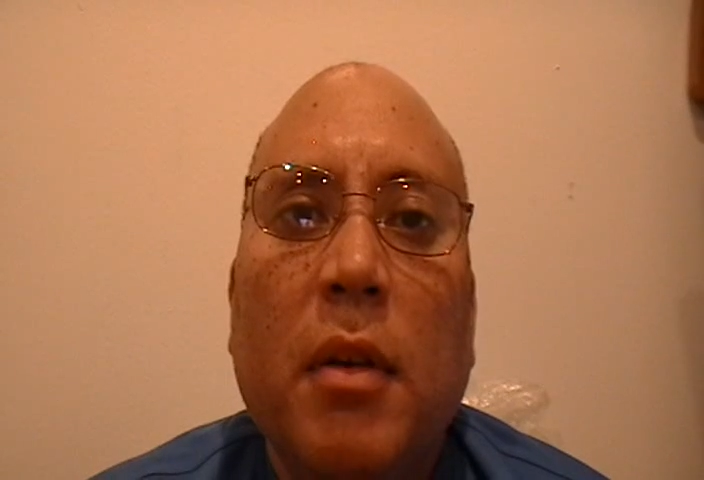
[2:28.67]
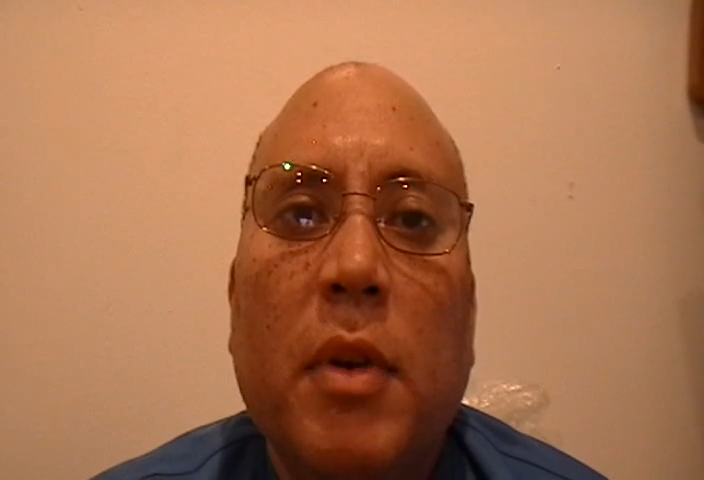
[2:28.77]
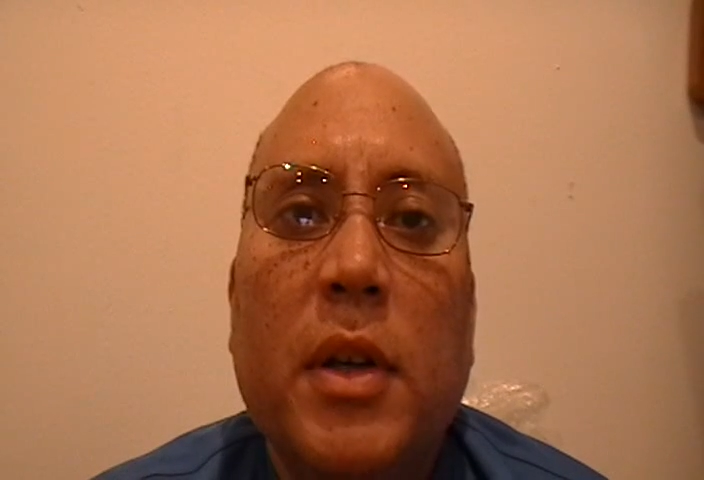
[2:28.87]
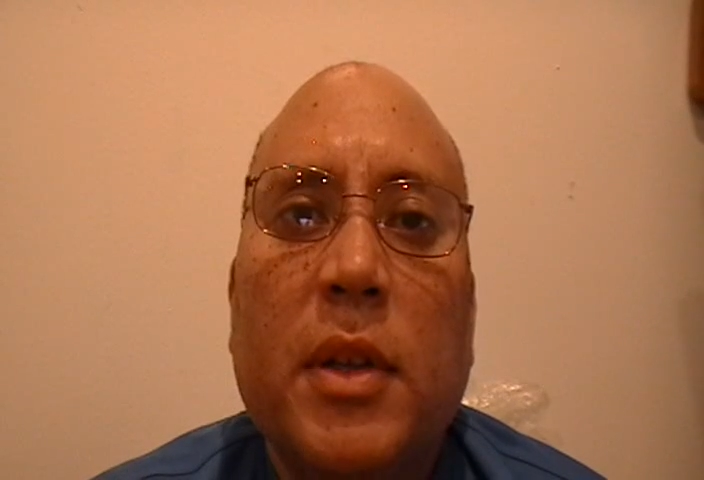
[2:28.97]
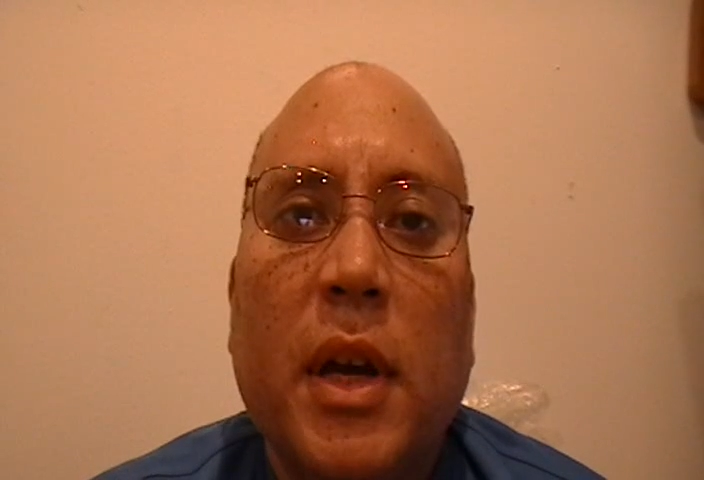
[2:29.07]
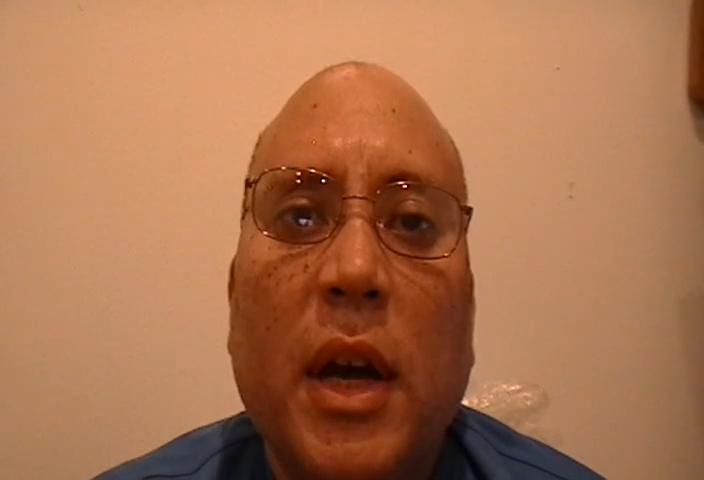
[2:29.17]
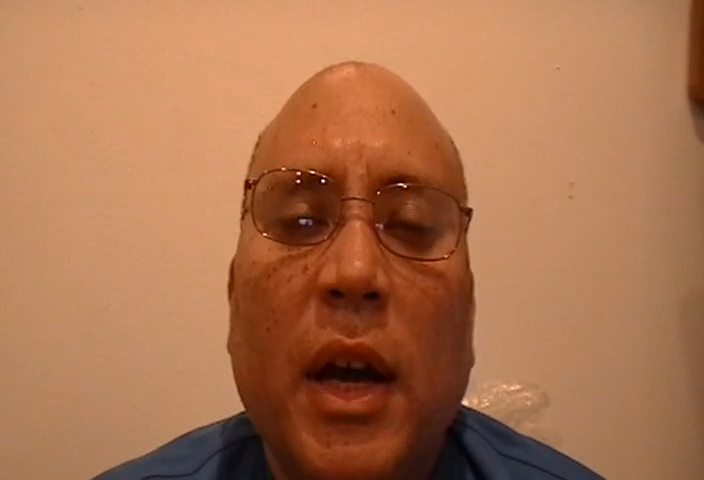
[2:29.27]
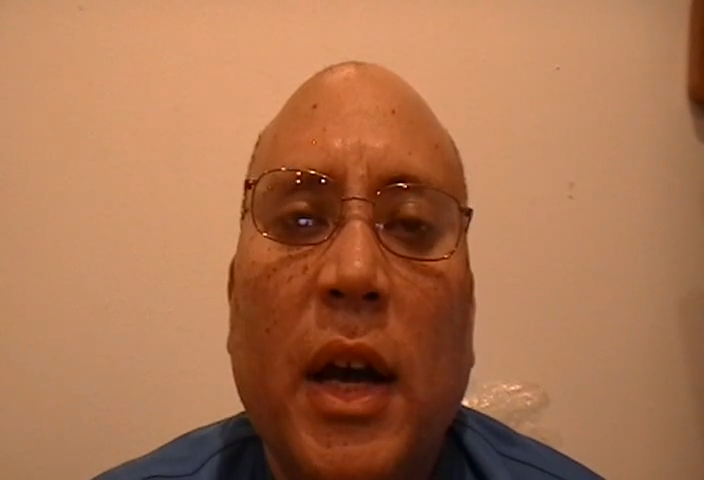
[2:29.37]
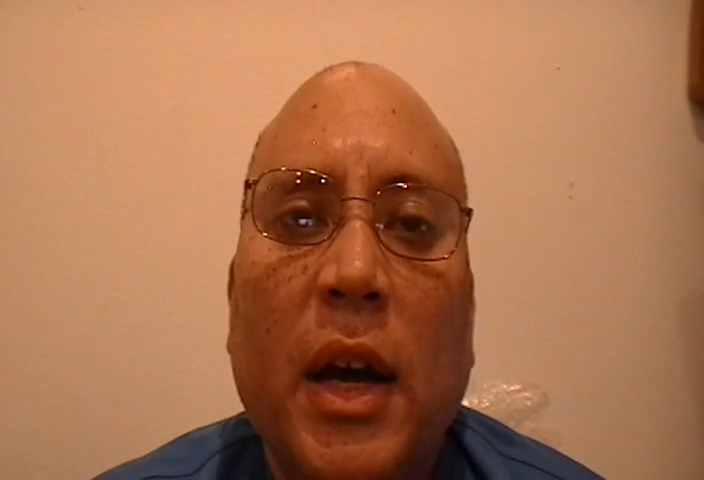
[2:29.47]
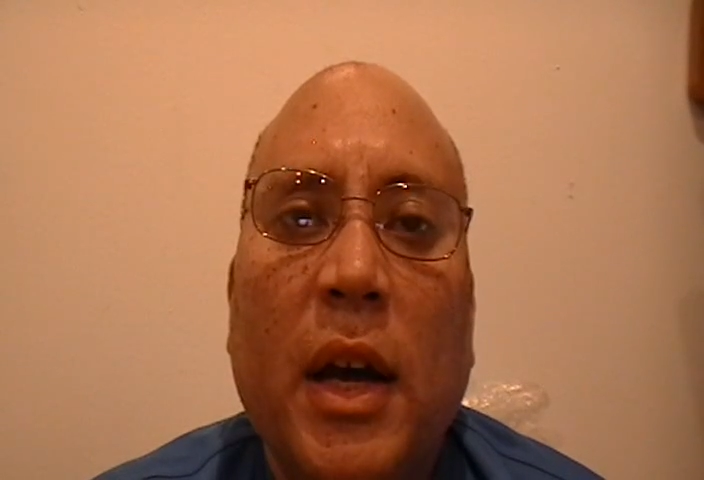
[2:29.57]
was a,
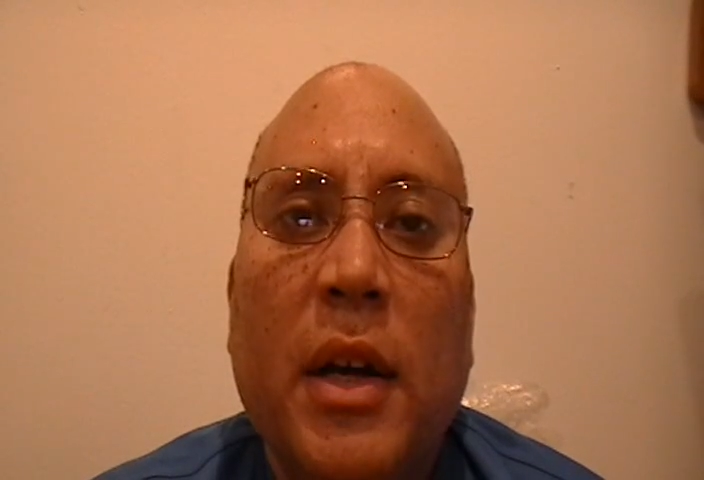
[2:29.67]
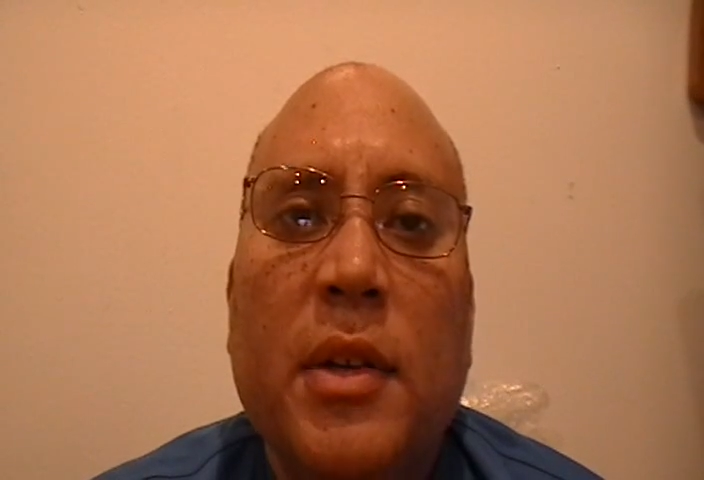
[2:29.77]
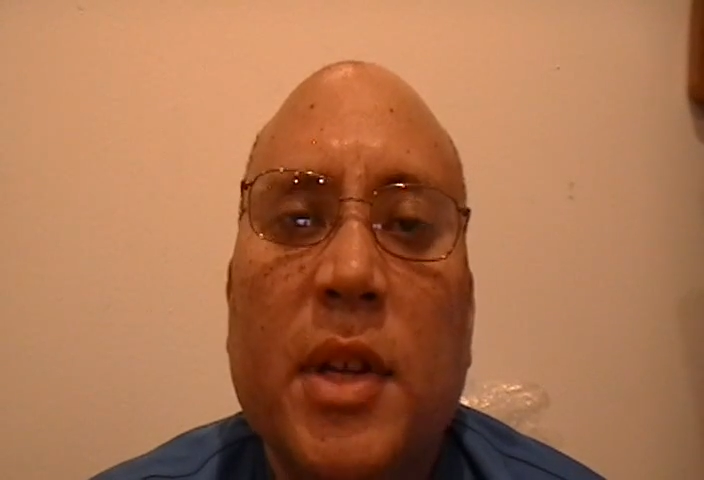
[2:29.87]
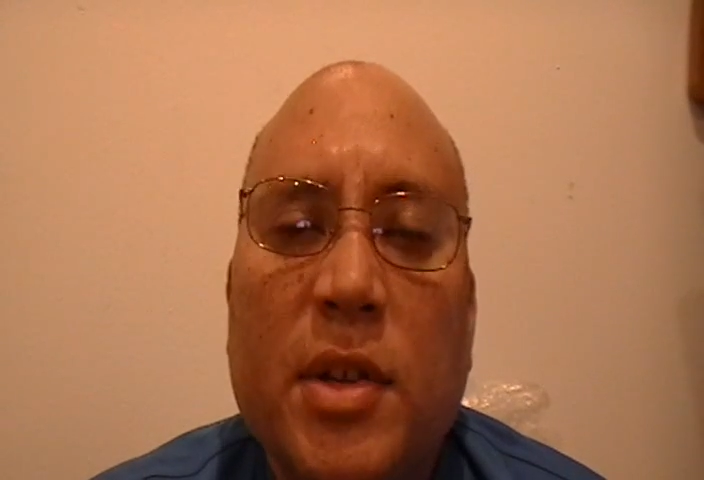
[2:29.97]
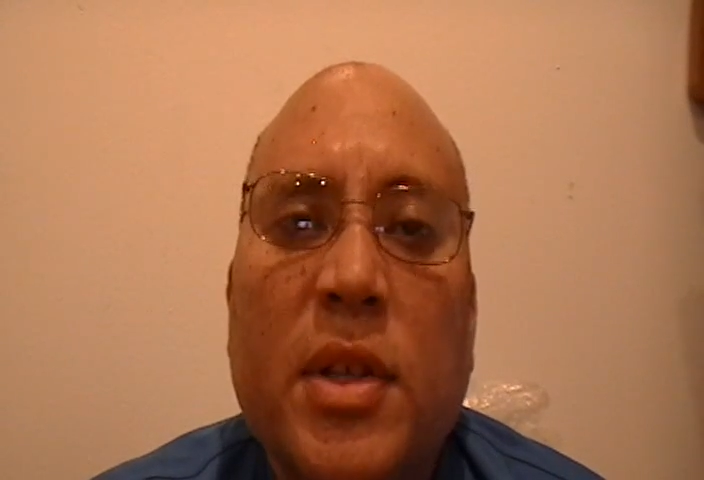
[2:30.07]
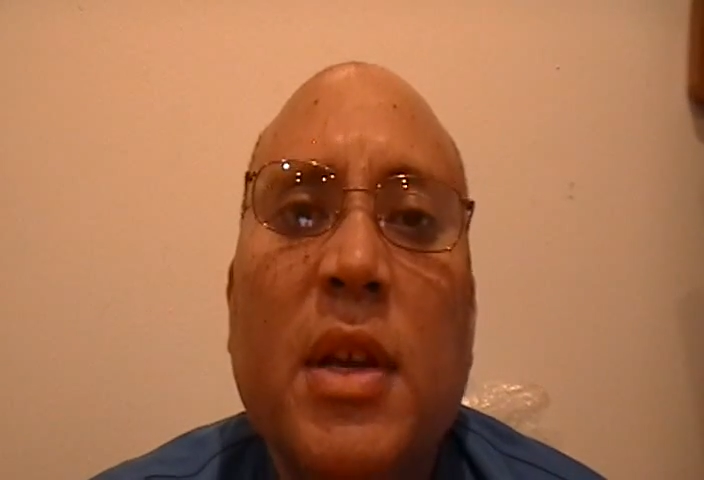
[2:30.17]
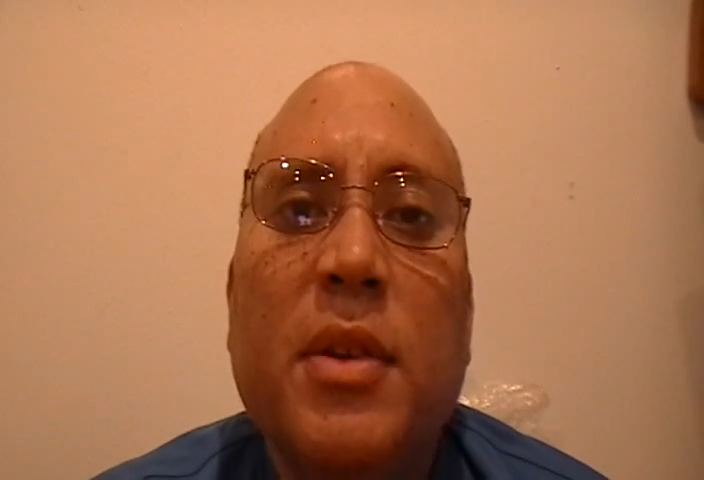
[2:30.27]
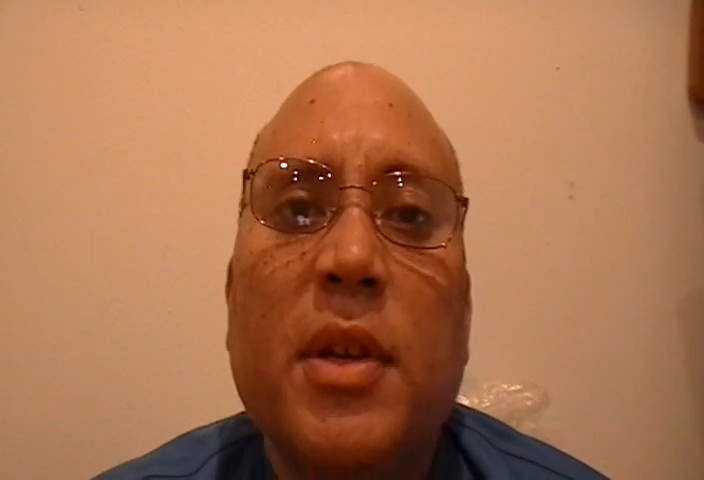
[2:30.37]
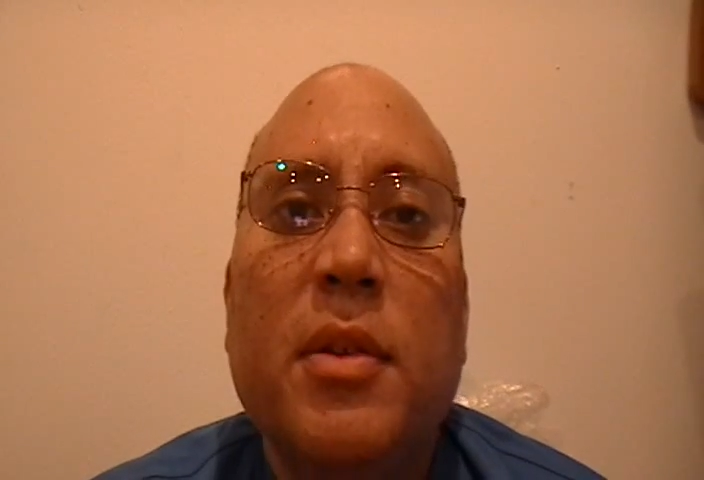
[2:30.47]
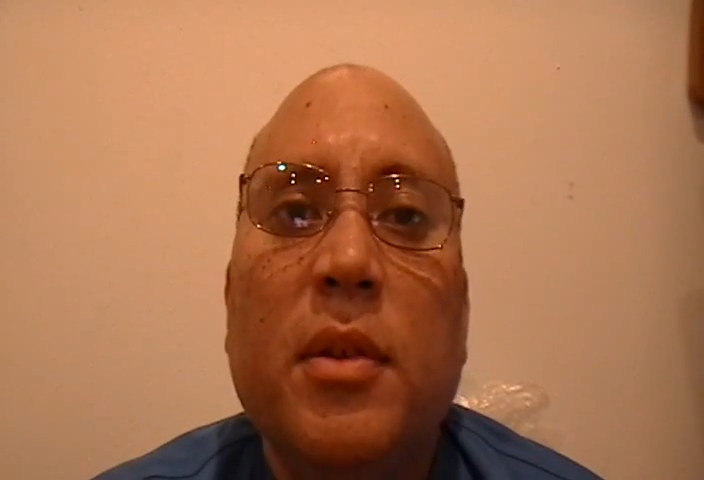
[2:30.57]
a
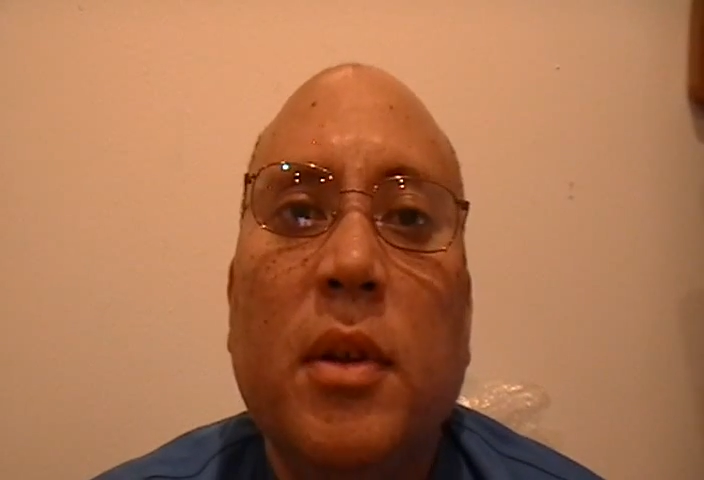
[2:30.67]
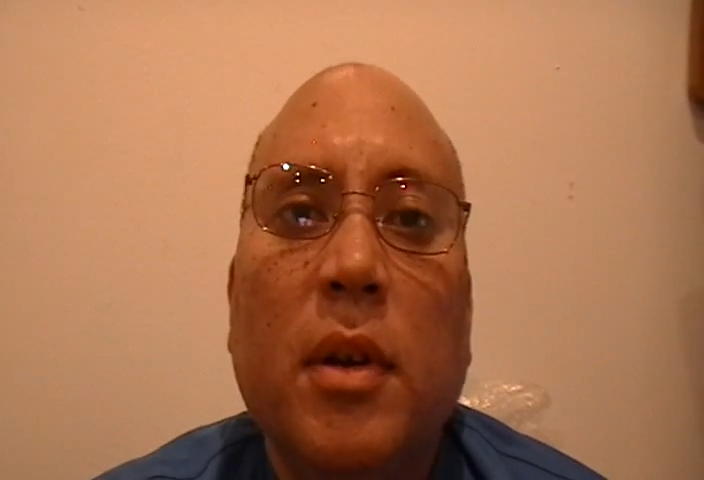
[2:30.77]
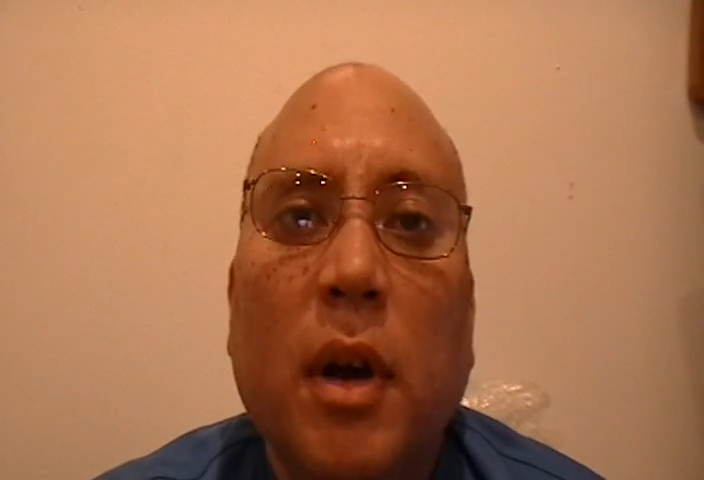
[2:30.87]
descendant